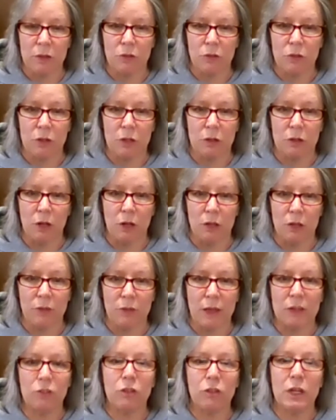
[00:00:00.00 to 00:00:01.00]
It's going to cause
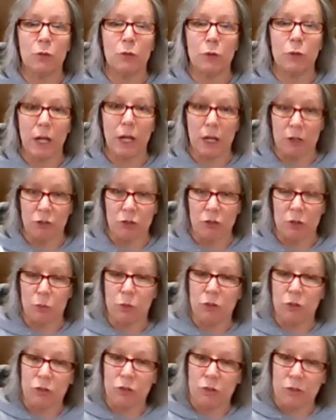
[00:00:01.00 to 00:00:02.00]
that chain reaction.
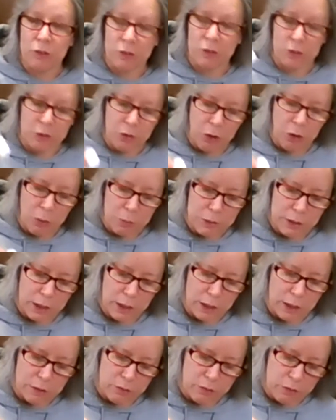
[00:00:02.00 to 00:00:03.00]
We should see the carbon
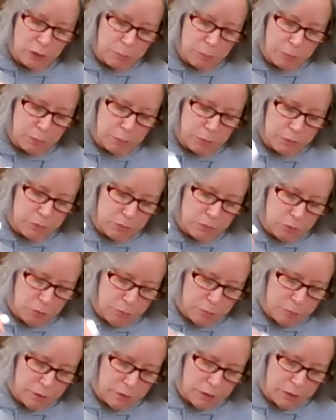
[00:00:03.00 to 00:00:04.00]
dioxide bubbles.
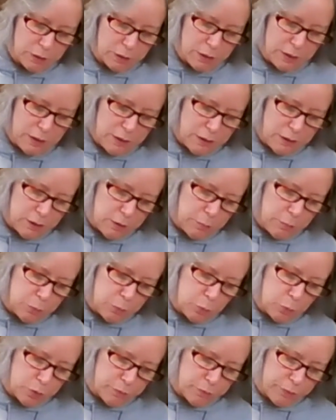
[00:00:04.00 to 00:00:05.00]
Oop, there. A little
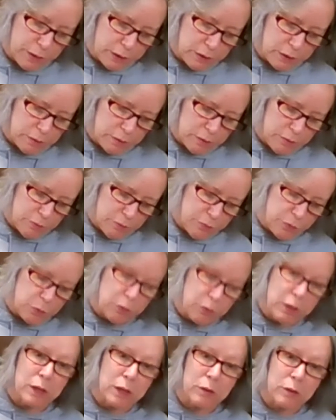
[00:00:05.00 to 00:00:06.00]
bit more of that food
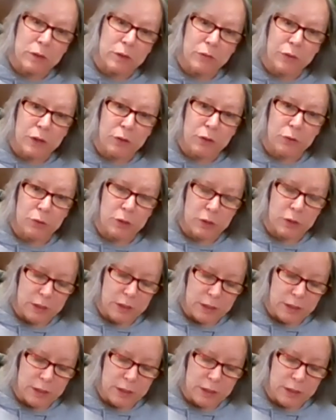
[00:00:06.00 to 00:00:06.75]
coloring fell through.